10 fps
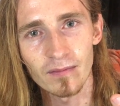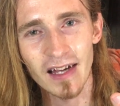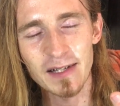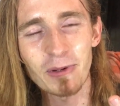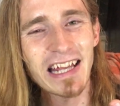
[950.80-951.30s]

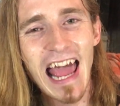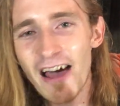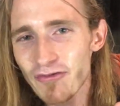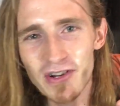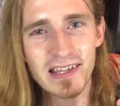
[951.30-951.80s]
I explain
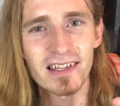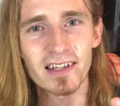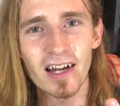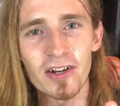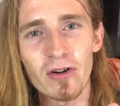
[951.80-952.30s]
everything
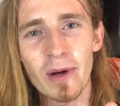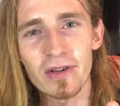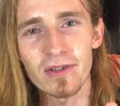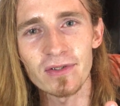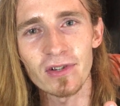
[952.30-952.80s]
that I know
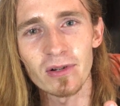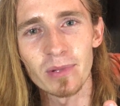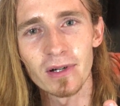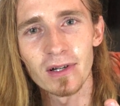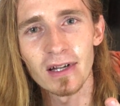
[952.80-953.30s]
about YouTube